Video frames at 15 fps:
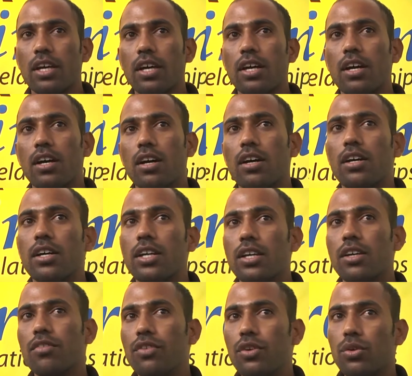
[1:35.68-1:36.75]
Uh,
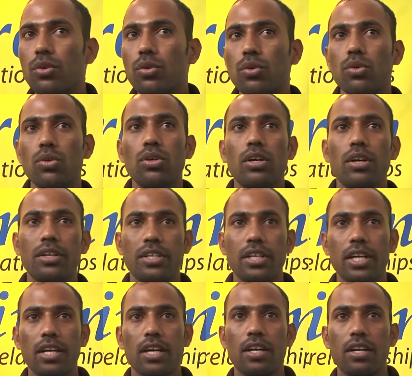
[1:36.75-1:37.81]
if you uh,
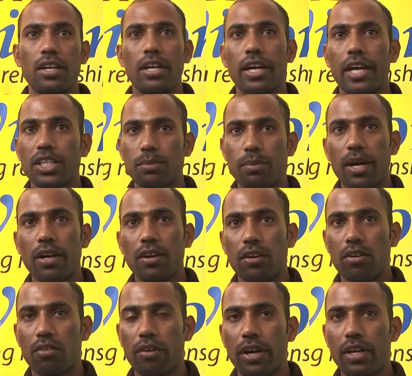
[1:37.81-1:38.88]
take an X brand
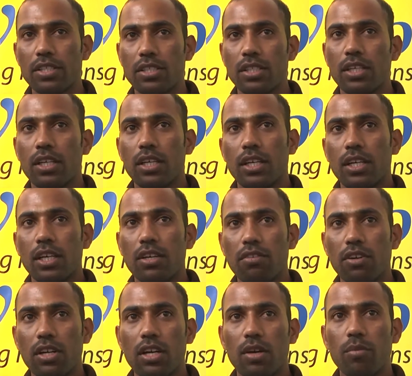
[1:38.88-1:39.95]
uh, wires, it
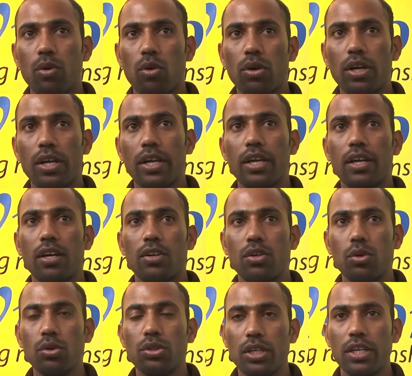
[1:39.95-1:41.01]
will come only uh,
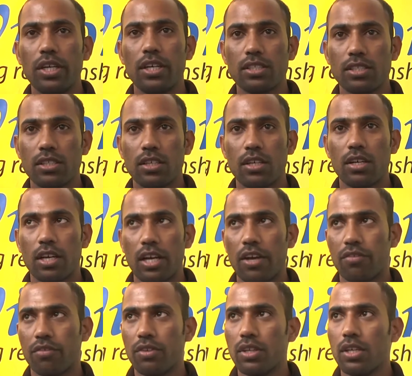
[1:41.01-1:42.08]
two three years uh,
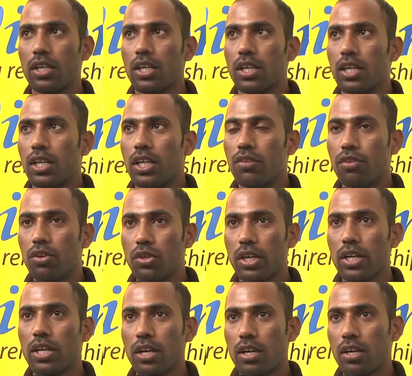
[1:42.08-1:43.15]
life. If you
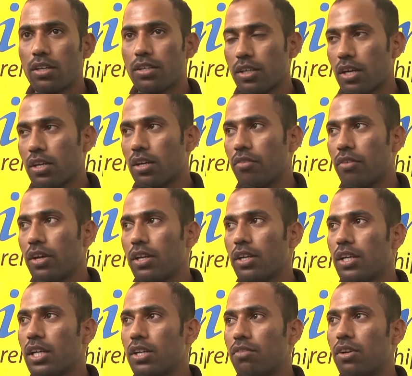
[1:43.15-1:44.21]
take uh, Tata wire,
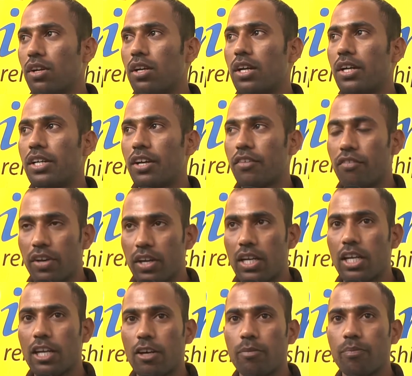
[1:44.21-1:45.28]
it will
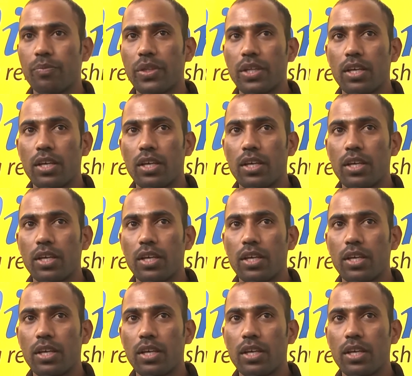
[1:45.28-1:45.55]
definitely come